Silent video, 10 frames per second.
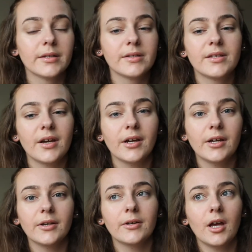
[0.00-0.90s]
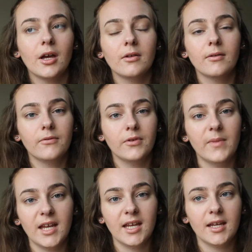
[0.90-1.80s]
So for
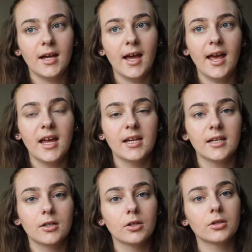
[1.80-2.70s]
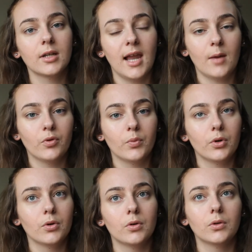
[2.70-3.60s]
me, a good lab
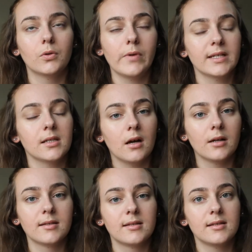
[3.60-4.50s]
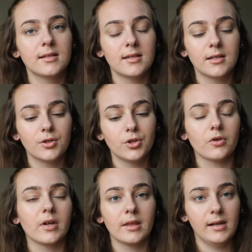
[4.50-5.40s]
report always starts
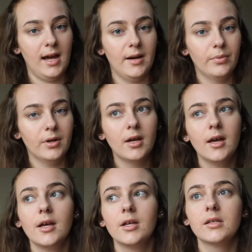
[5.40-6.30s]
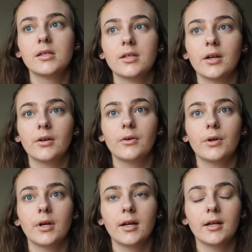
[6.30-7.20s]
during the lab. So
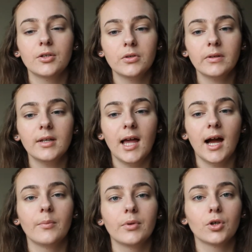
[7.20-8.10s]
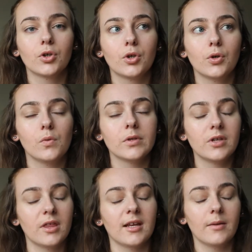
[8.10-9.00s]
during the lab you want
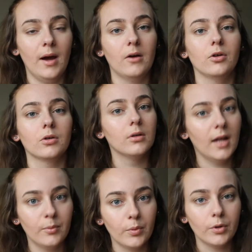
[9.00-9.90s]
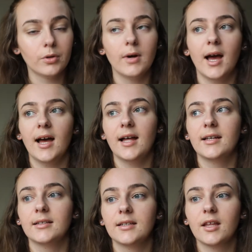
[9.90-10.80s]
to think about your lab report
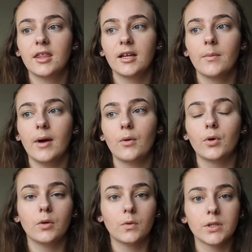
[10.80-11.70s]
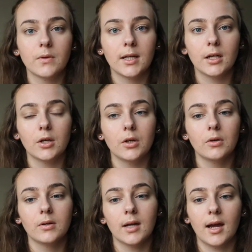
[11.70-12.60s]
and think about what you want to
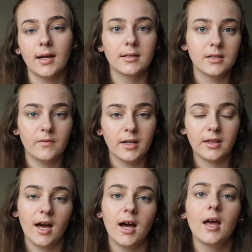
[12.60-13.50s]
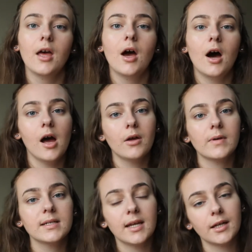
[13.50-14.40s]
include and stuff like that. I
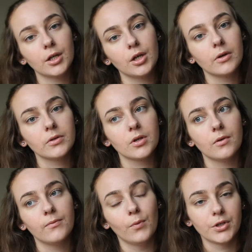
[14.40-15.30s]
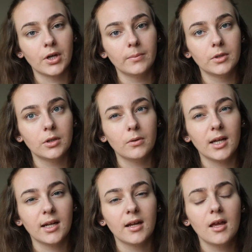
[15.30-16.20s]
always take notes of what I'm
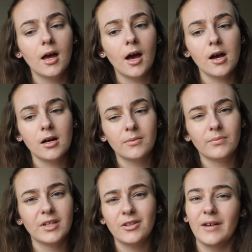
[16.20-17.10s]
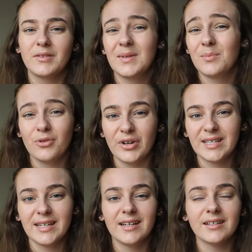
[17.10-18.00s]
doing. They don't have to be
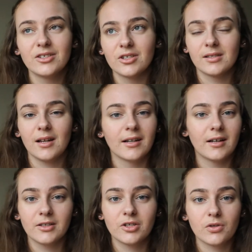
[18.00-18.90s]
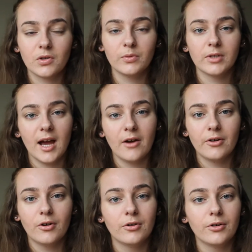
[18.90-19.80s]
pretty, it's just like I just scribble down
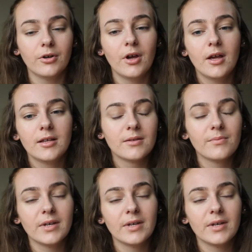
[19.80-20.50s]
on some